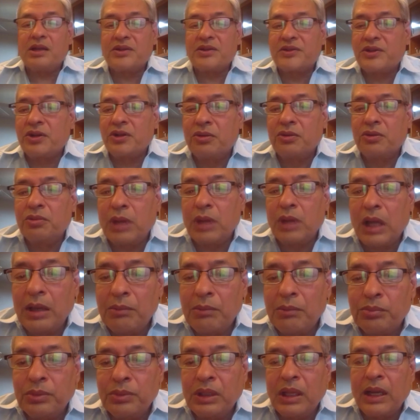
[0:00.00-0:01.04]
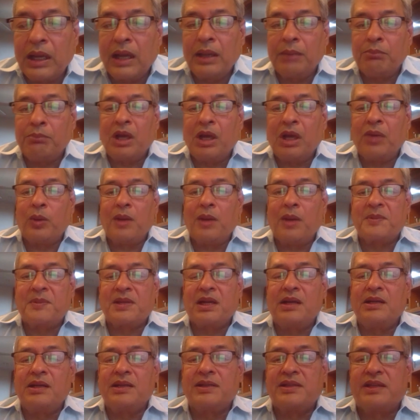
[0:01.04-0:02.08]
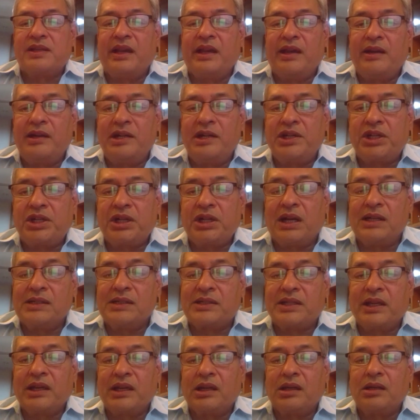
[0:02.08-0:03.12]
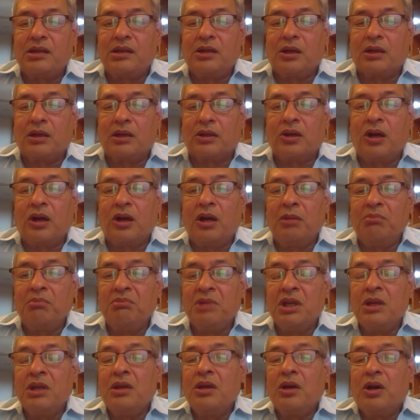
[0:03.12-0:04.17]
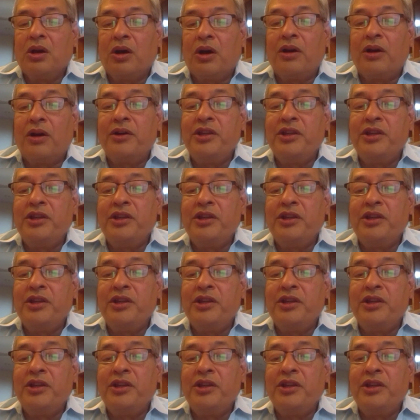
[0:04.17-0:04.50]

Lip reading: so my website is girishaltekar.com or